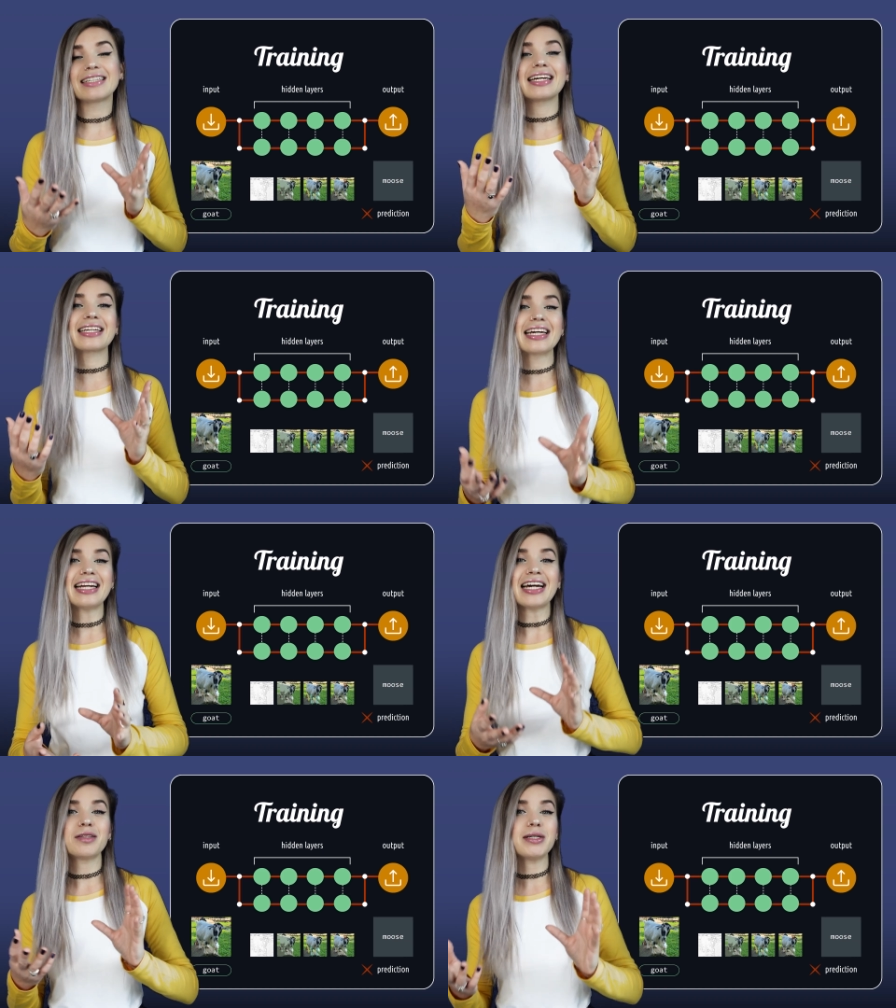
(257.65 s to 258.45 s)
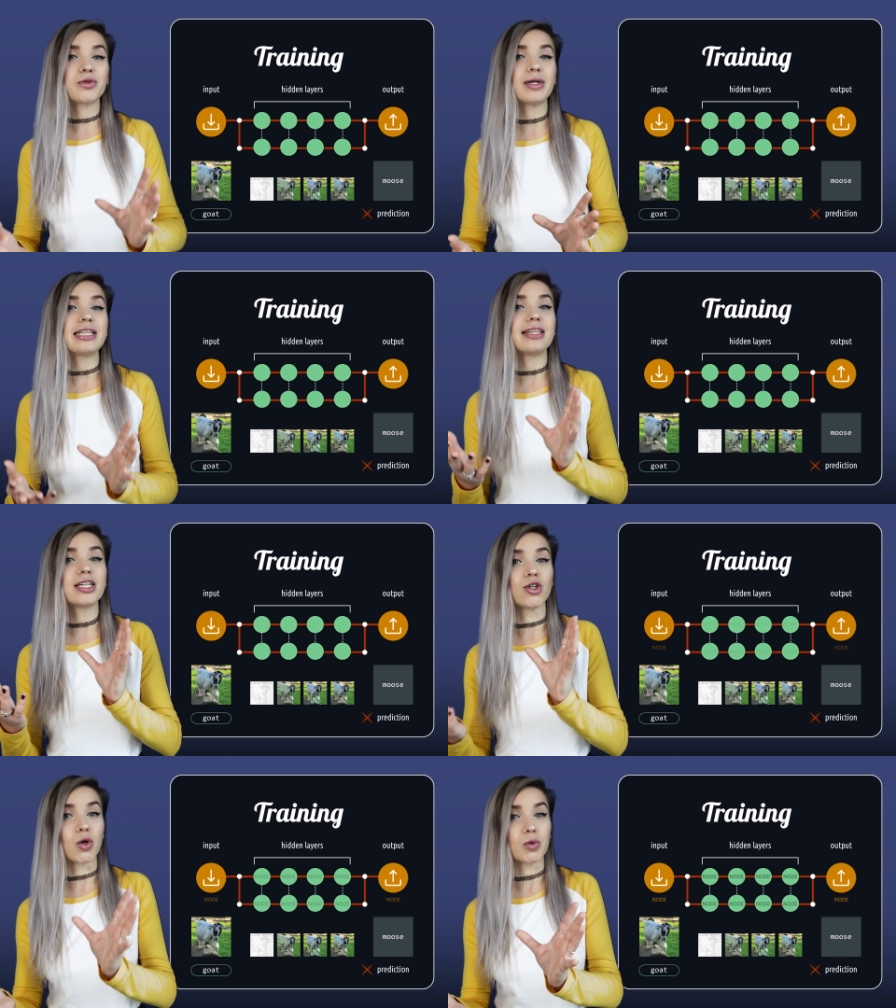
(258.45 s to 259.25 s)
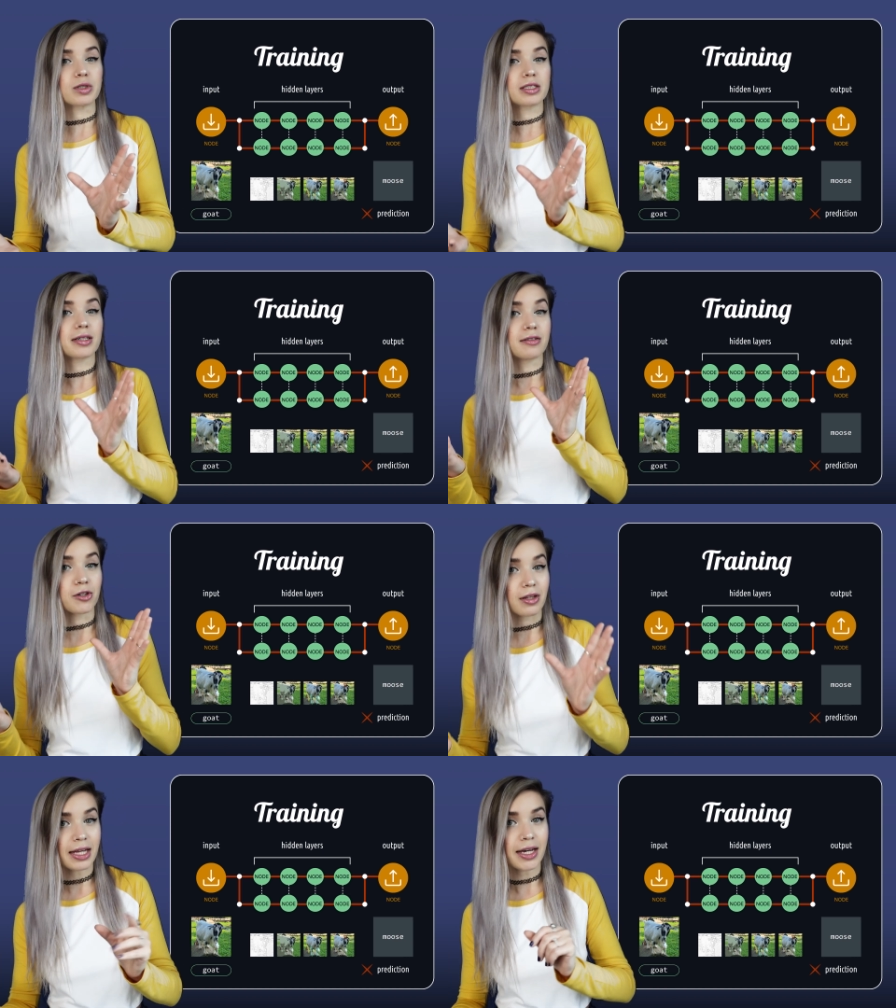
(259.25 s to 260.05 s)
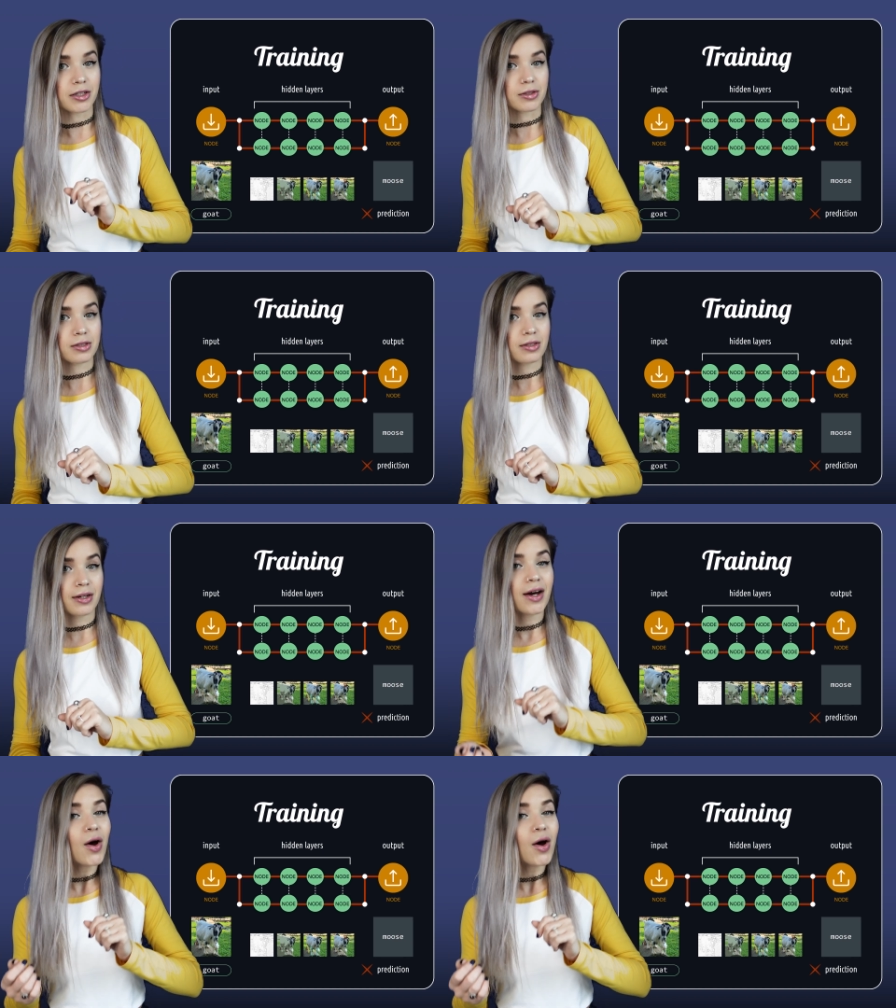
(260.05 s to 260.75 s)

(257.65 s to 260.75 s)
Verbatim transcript: that connect between the nodes of our layers.